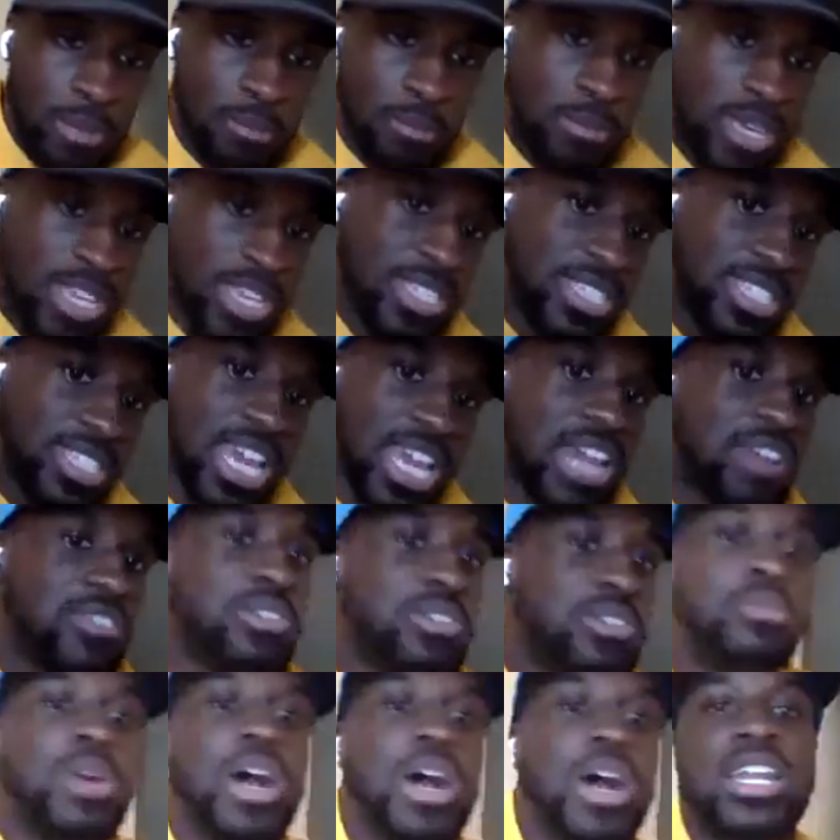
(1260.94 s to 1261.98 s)
appease to
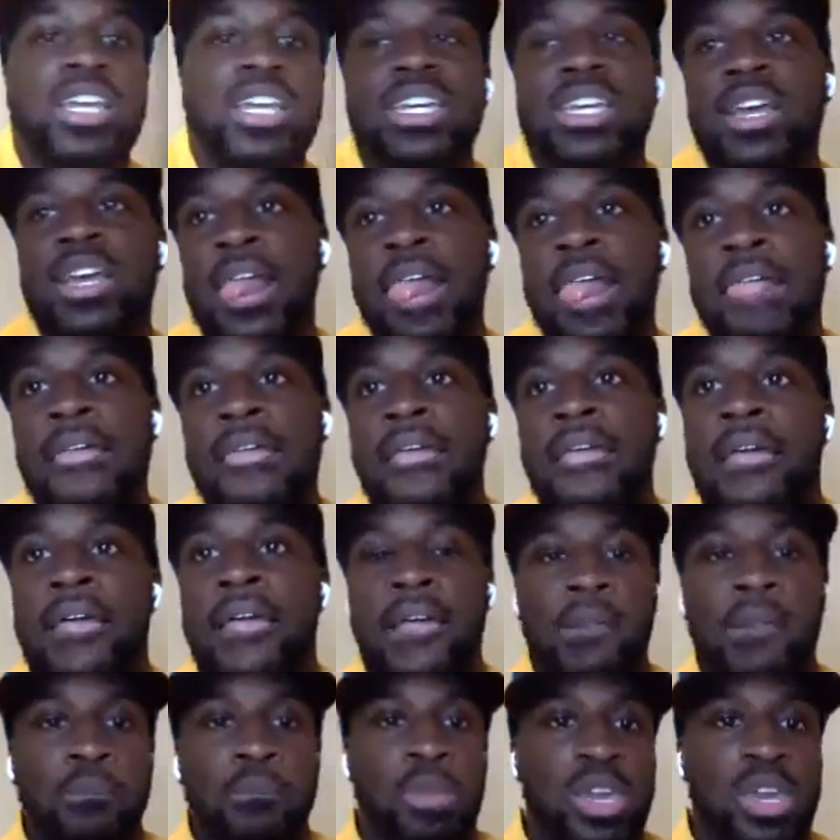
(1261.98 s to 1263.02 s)
everybody
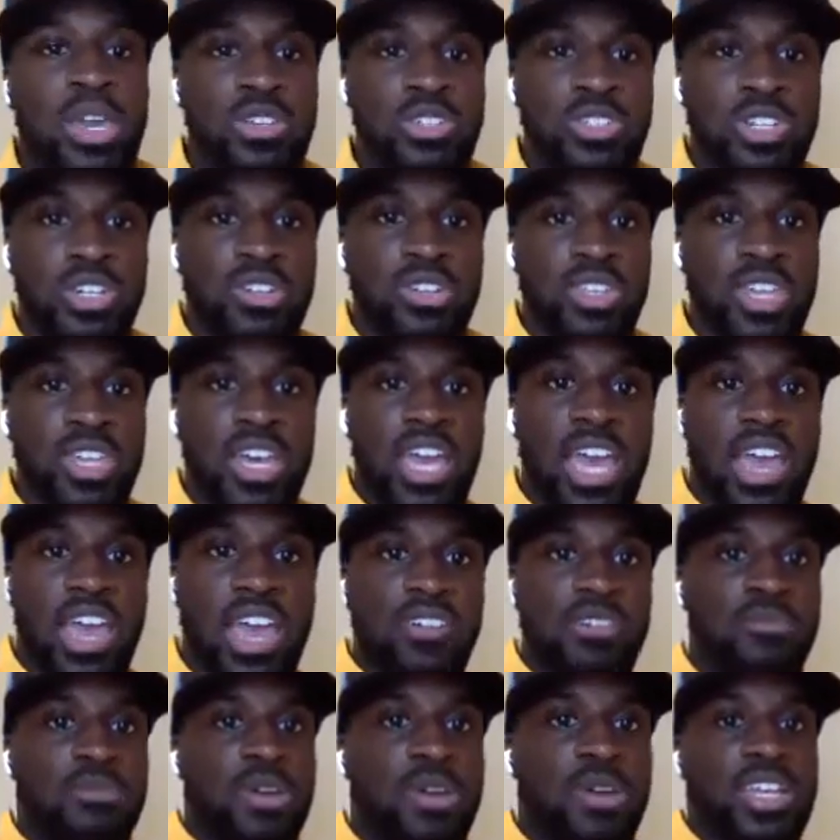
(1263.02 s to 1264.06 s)
and making sure that
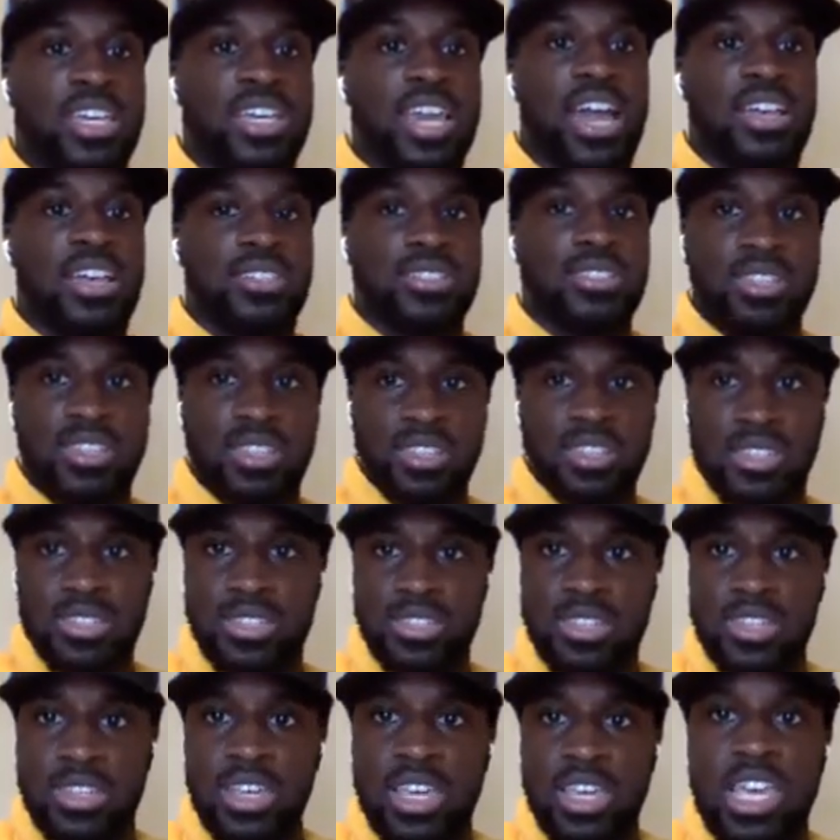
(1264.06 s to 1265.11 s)
everybody has this